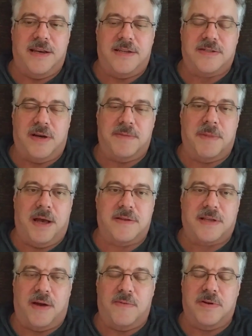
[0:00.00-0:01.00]
So my
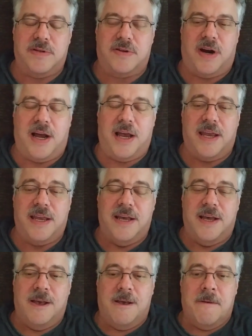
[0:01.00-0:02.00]
mouth got real dry.
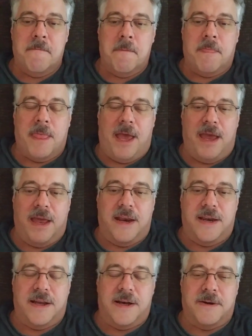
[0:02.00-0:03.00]

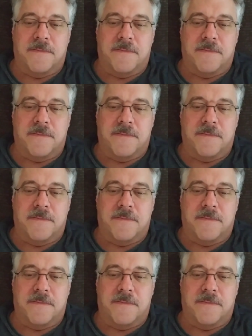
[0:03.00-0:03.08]
And